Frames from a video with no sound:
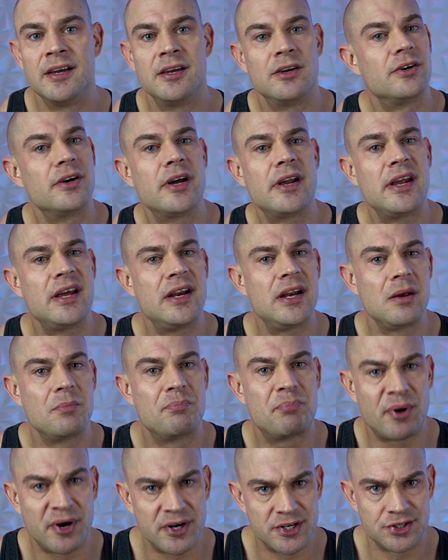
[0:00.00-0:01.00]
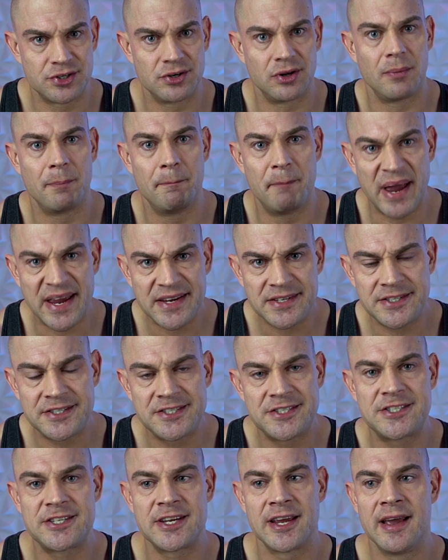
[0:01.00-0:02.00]
You're not hitting personal
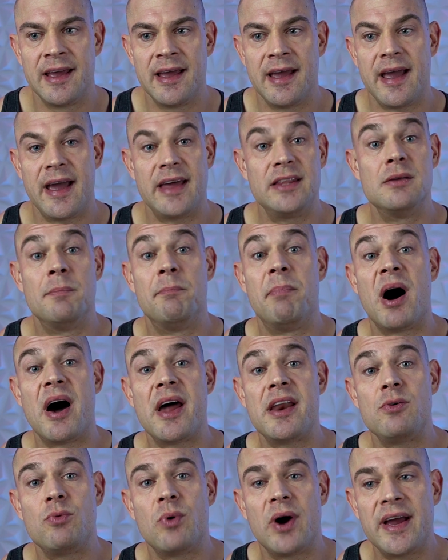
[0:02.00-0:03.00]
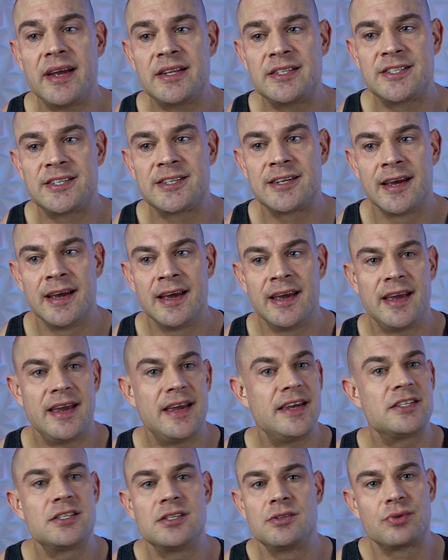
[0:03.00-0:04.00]
bests. And the body weight
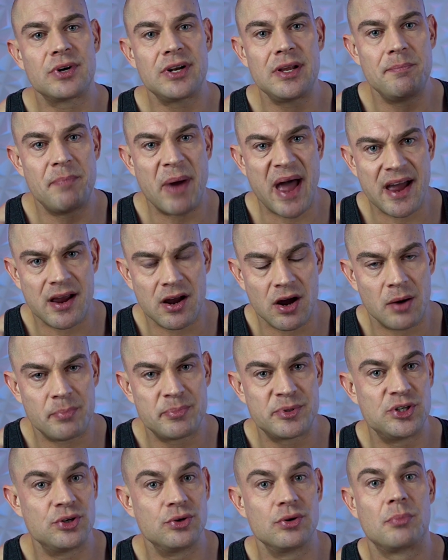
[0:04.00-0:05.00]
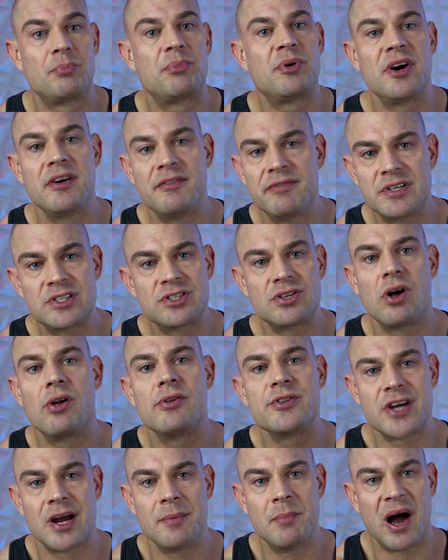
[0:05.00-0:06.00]
isn't really back up to your previous
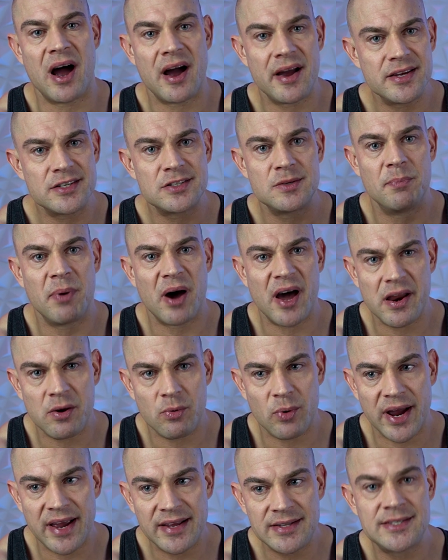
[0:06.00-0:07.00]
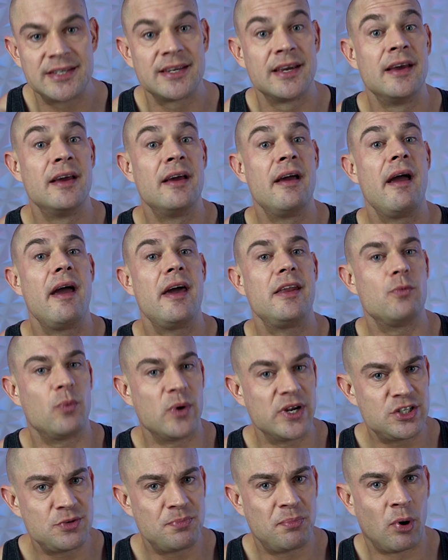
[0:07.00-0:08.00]
all-time highest body weight, at
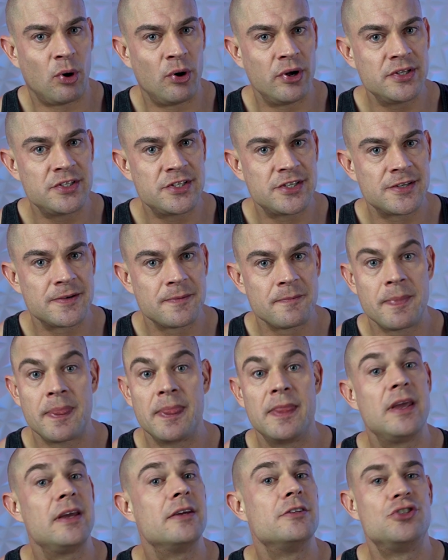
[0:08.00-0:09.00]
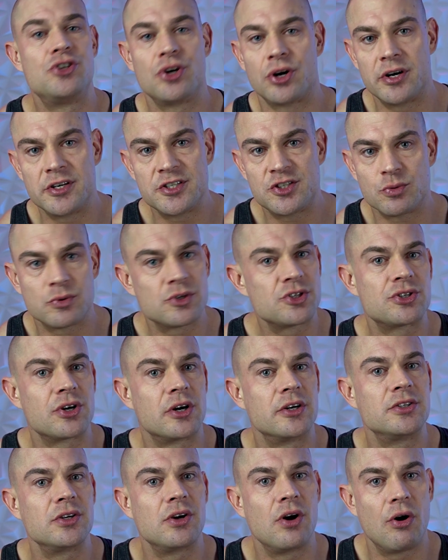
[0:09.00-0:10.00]
which point the endurance will
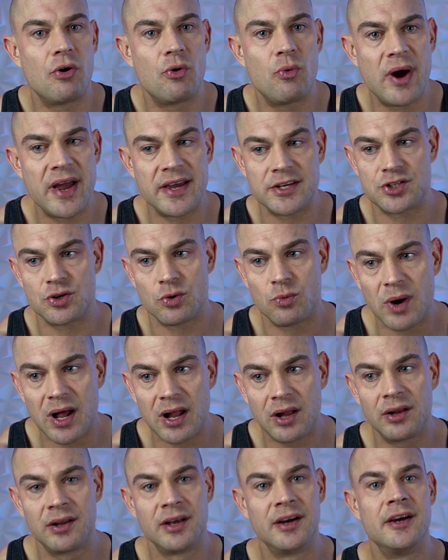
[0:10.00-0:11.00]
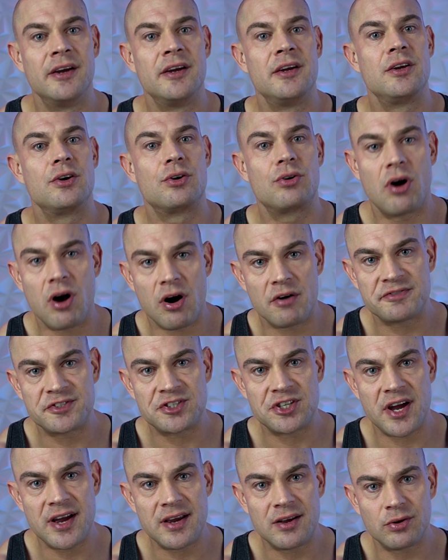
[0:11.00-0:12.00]
start to go away. So while you're off
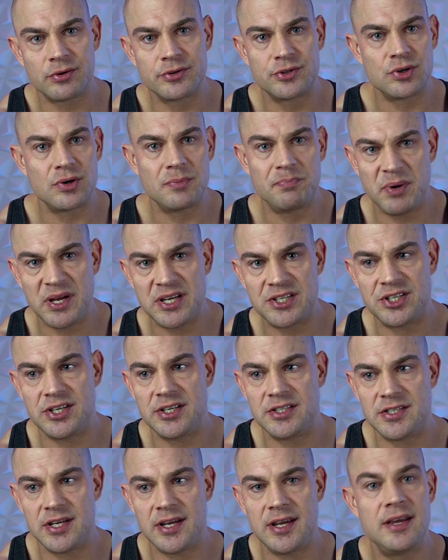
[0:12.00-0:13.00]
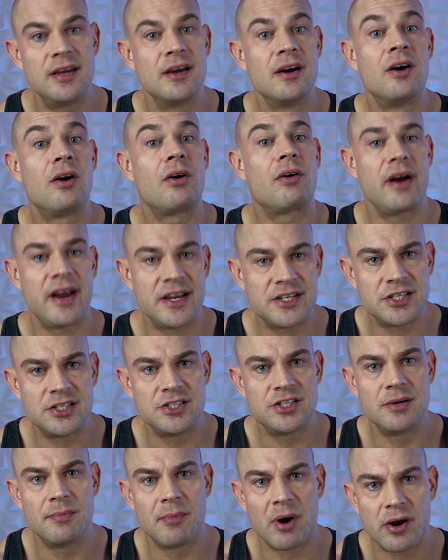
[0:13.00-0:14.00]
cycle doing PCT or
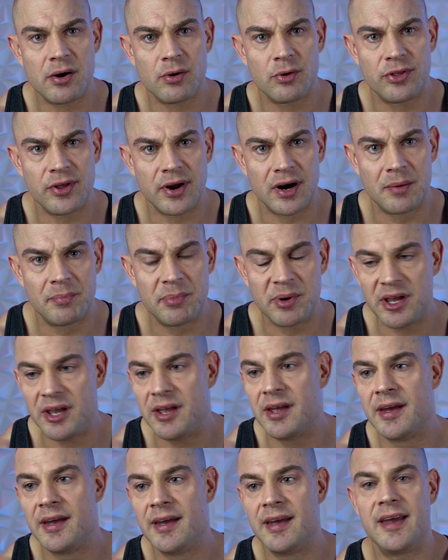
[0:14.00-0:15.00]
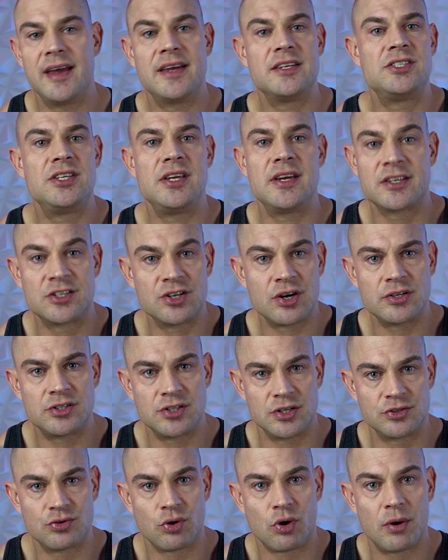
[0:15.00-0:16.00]
ACG monotherapy, as the
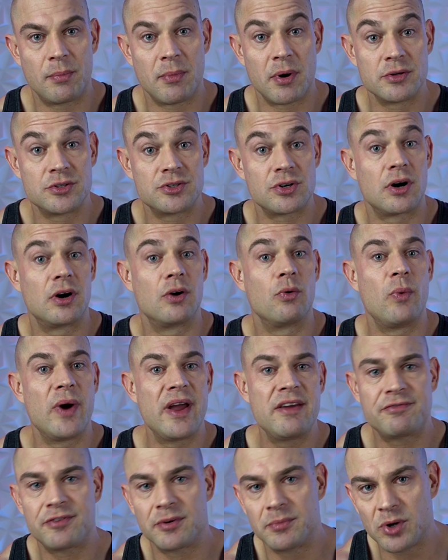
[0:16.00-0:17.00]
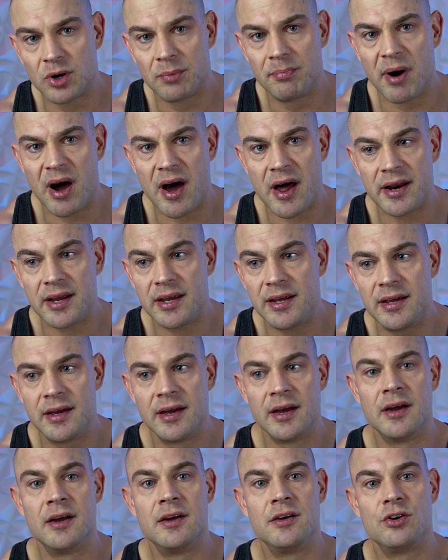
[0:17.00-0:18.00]
exogenous hormones are away from your body,
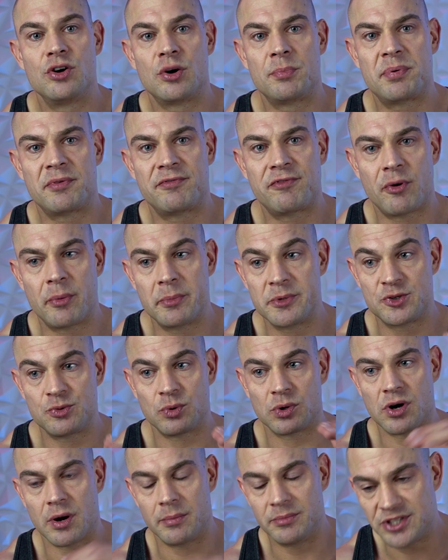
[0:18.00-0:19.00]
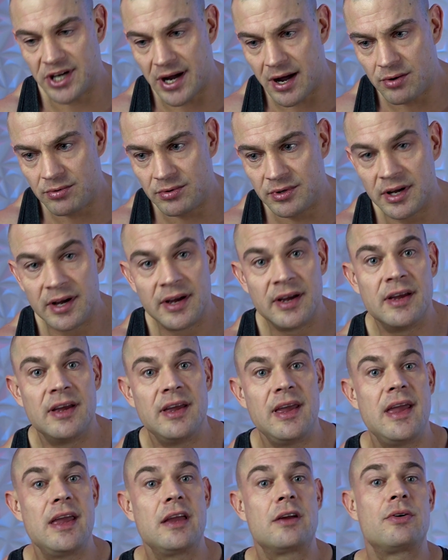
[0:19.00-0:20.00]
your performance will come down,
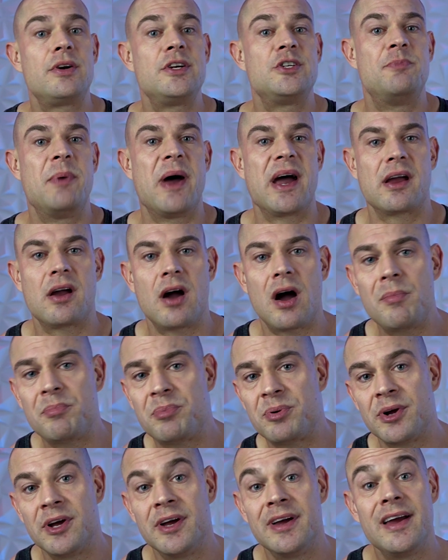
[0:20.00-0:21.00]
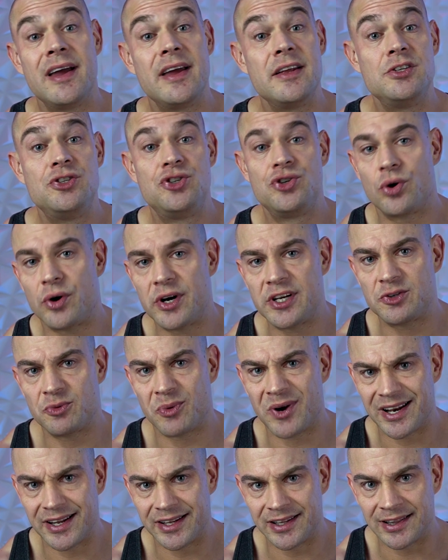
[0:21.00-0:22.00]
increase back up, enjoy it
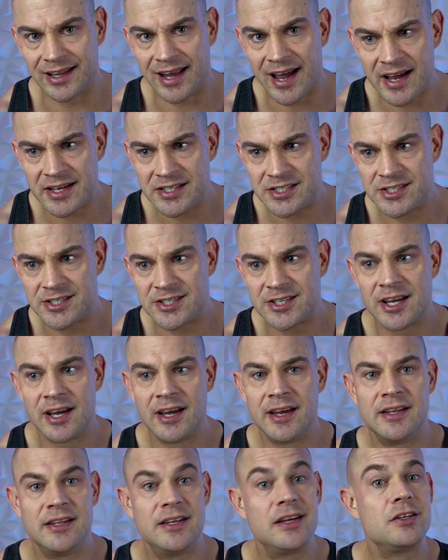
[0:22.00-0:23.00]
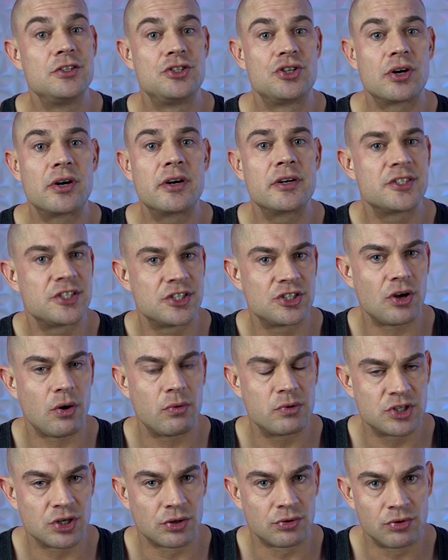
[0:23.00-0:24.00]
while it lasts. The endurance is
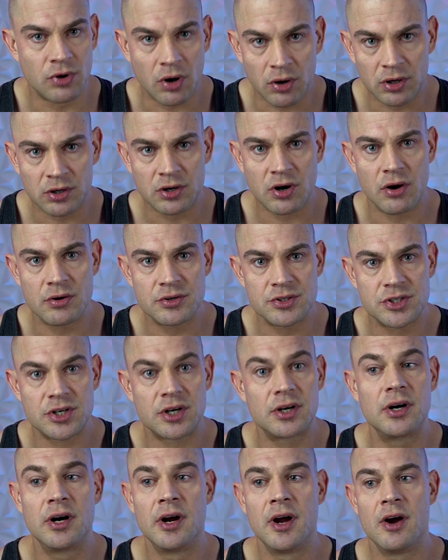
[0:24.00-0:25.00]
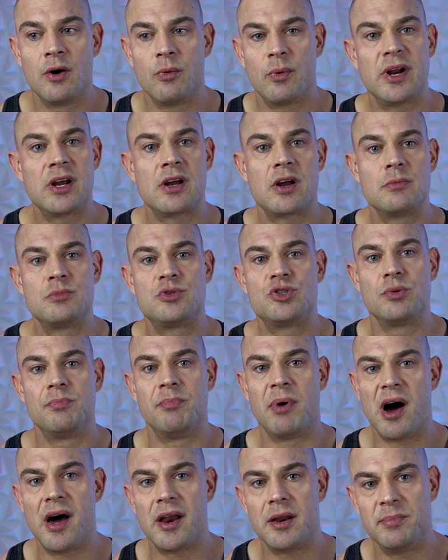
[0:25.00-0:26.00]
always a roller coaster when it comes to
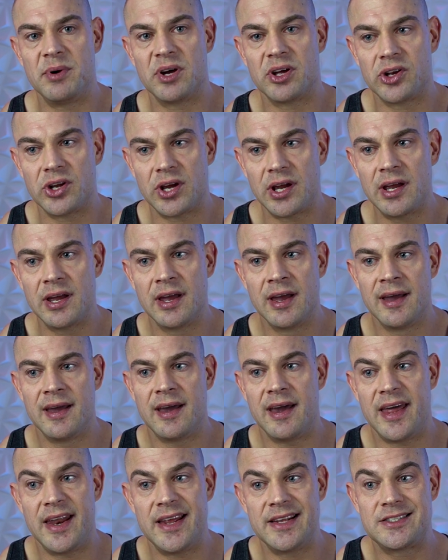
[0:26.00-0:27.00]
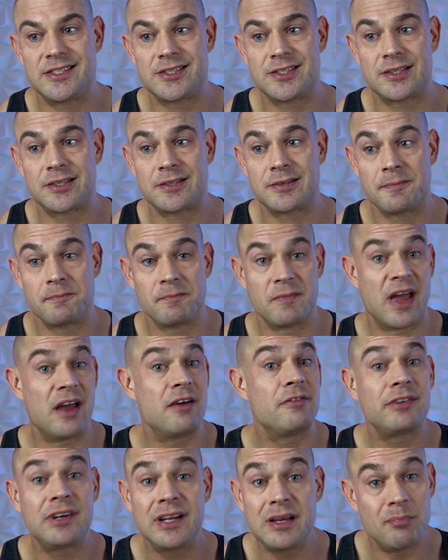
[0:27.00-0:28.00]
bodybuilding, and it's
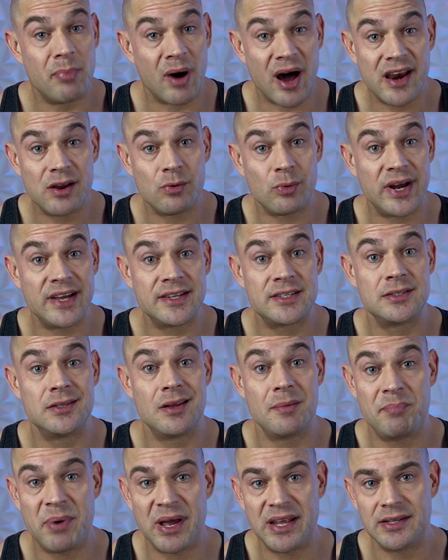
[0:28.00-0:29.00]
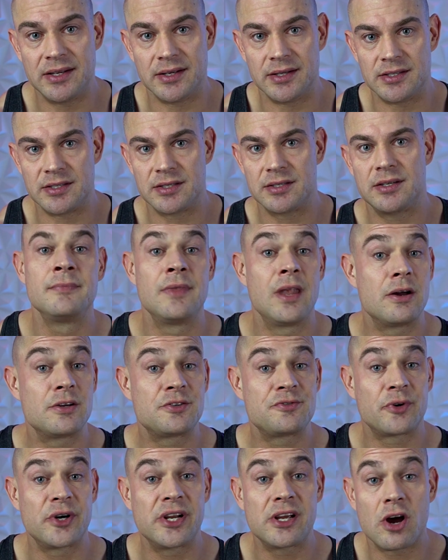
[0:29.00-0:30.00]
heavily body weight dependent. Now,
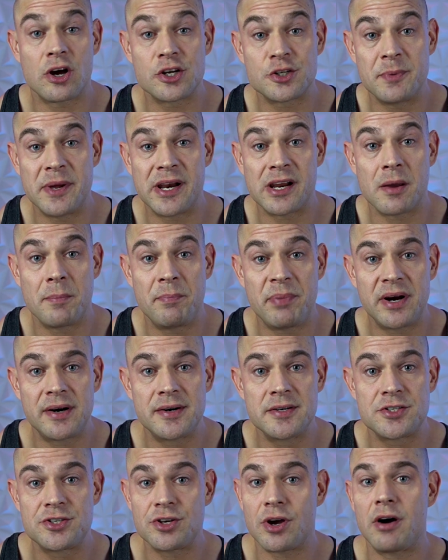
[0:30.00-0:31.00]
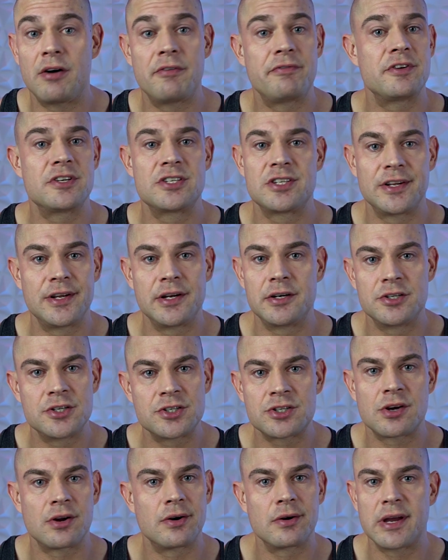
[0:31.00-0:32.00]
as for the cosmetic appearance, obviously you're
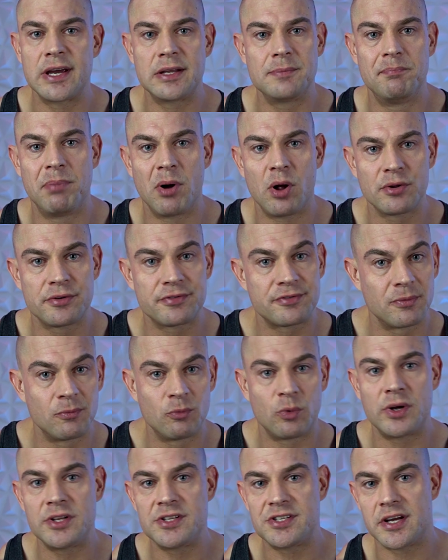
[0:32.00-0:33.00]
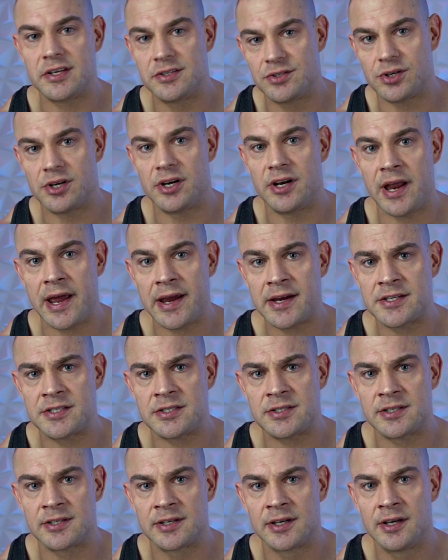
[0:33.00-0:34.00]
just going to get bald from one day to the
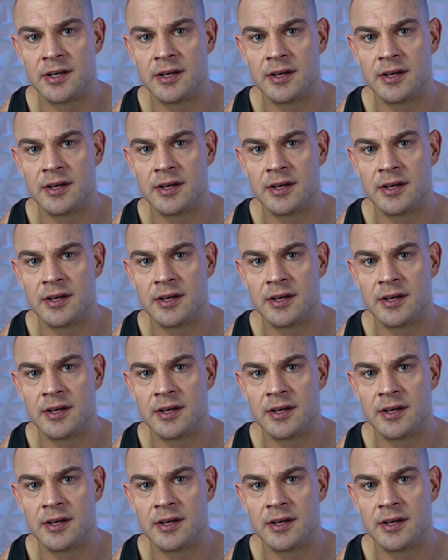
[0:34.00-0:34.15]
next.